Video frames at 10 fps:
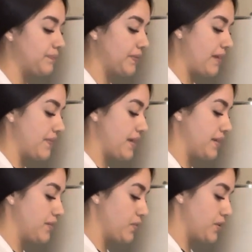and
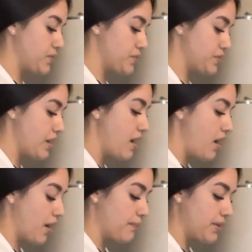then we use
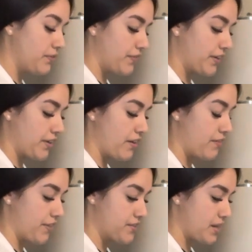our middle finger of
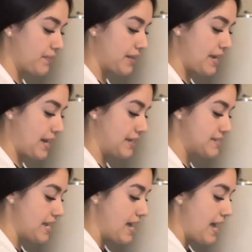our dominant hand,
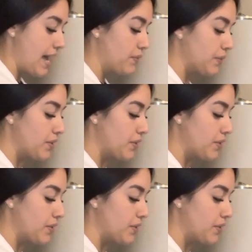and we